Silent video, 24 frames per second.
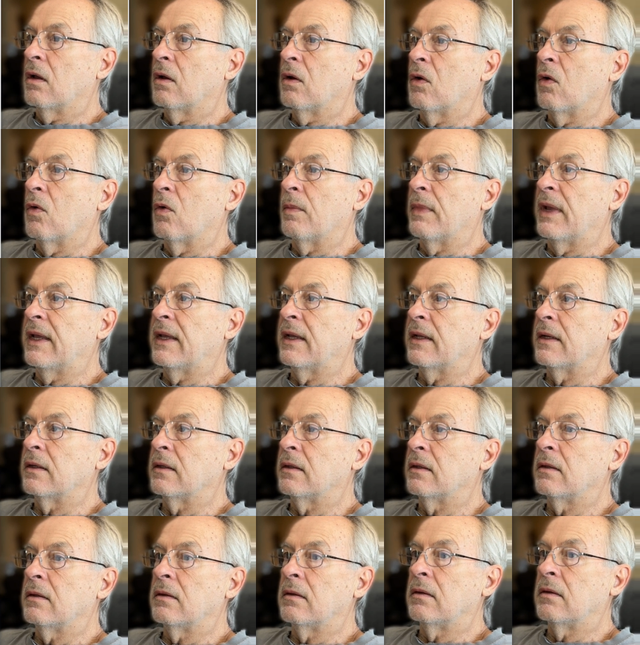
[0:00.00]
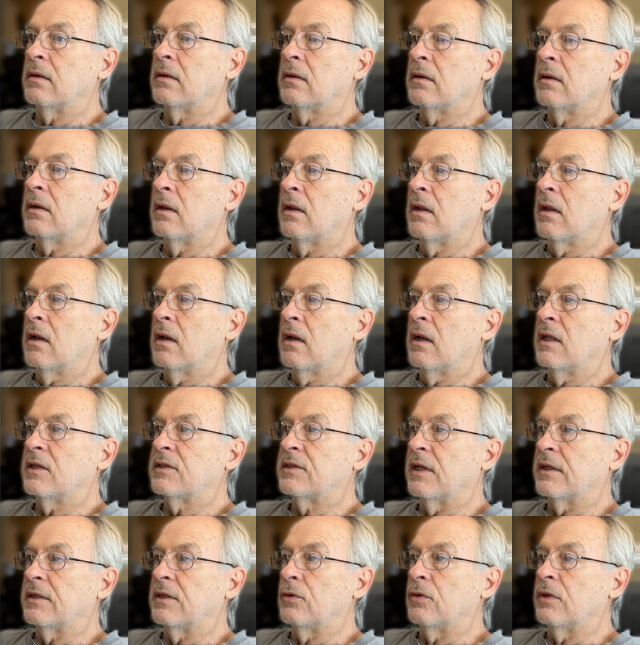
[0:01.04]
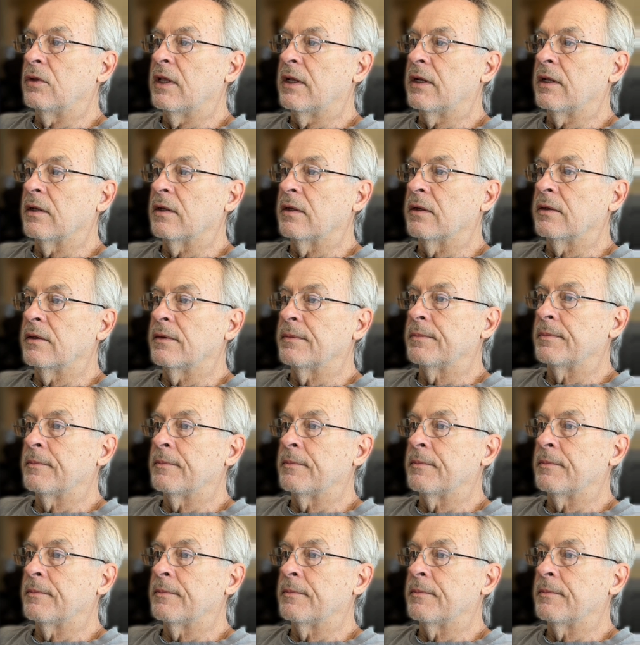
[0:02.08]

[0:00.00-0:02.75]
Oh man, let's not do that again.